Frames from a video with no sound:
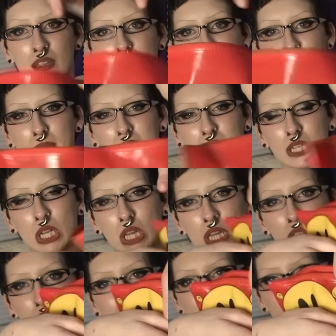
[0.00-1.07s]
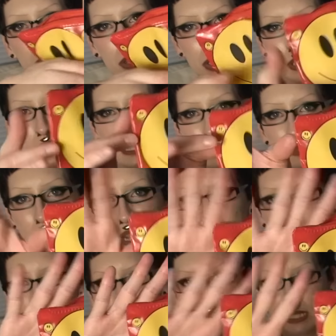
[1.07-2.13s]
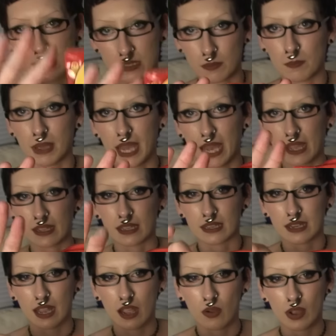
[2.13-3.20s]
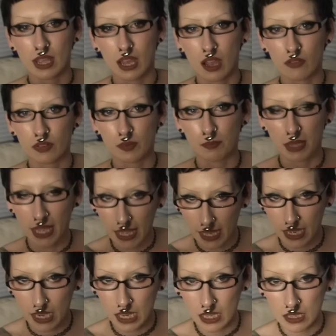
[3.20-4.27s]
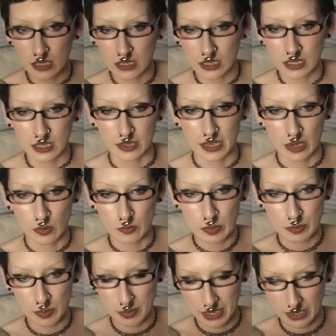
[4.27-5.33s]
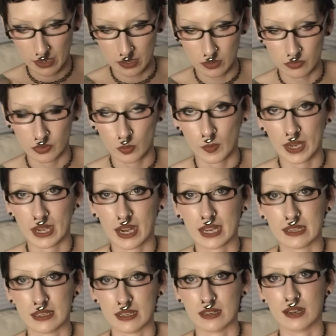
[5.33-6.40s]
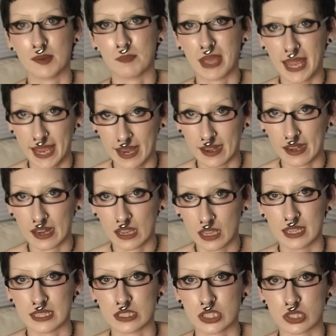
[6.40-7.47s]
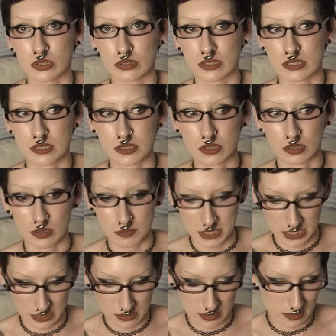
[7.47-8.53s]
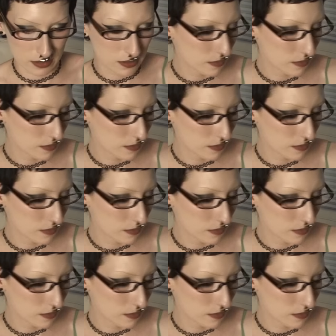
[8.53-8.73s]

in my little emergency smiley face bag, and now I have a pen and I will be prepared for when I need a pen in certain circumstances.